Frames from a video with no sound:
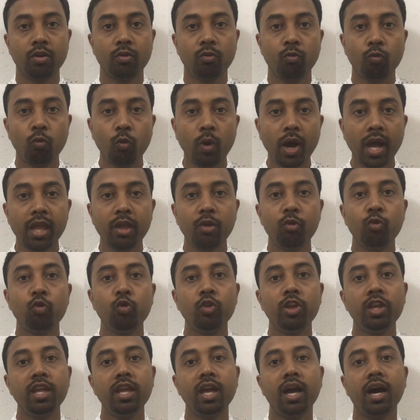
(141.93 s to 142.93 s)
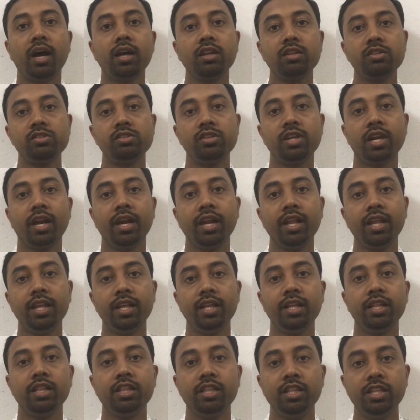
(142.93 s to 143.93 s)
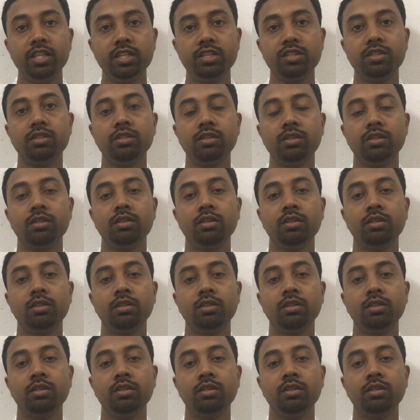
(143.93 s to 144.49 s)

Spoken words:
why we are studying this